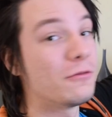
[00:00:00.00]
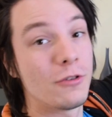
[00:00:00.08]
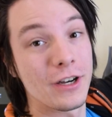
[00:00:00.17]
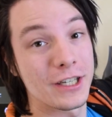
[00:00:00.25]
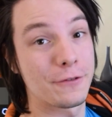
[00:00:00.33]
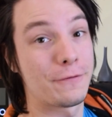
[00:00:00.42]

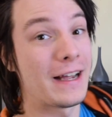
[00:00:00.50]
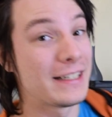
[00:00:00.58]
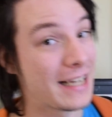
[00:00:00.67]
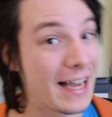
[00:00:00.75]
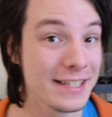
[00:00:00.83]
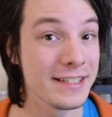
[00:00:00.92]
works
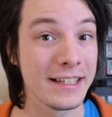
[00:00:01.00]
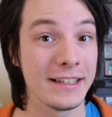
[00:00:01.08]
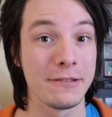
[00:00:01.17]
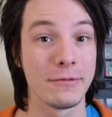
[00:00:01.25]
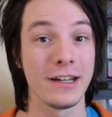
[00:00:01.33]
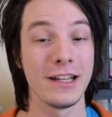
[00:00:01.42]

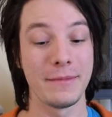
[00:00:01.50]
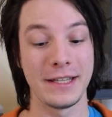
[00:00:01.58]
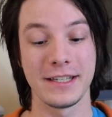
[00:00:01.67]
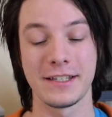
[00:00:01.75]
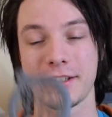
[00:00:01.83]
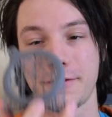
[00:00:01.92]
fantastically well. I
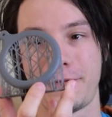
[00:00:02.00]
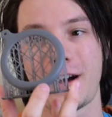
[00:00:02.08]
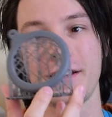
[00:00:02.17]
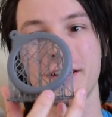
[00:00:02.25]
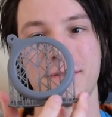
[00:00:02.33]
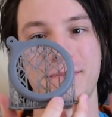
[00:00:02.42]
mean, this is a
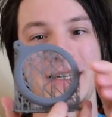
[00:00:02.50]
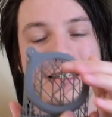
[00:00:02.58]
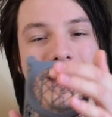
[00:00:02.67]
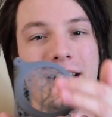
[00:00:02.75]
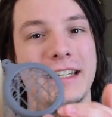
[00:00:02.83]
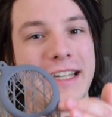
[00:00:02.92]
file that's being
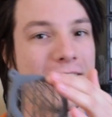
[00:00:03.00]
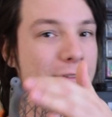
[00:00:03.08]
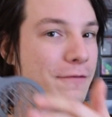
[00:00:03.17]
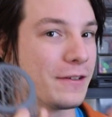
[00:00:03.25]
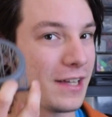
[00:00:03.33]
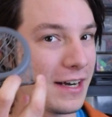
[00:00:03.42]
done
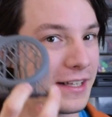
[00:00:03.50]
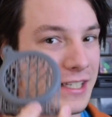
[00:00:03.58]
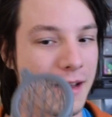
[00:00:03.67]
again for something that's